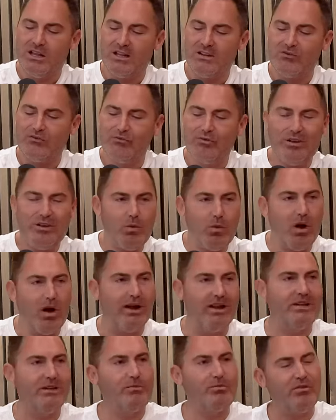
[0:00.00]
Let's
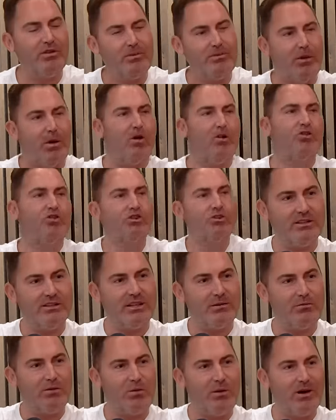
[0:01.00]
rewind pre-Bosch
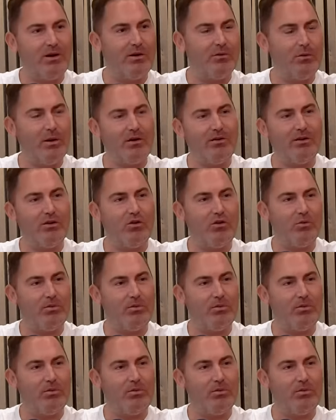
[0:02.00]
somewhere where it all